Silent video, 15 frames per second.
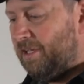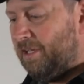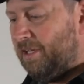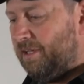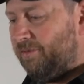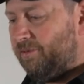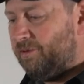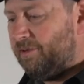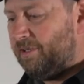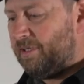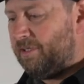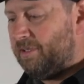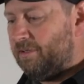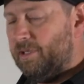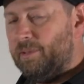If you're in
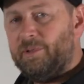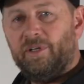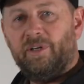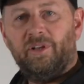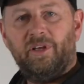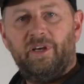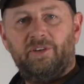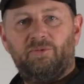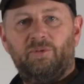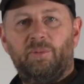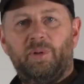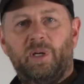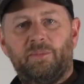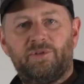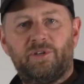a limited class where
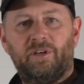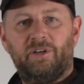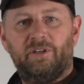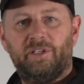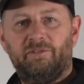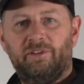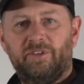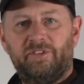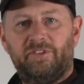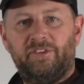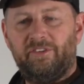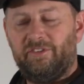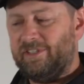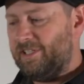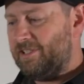perhaps you can only run to
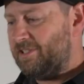16,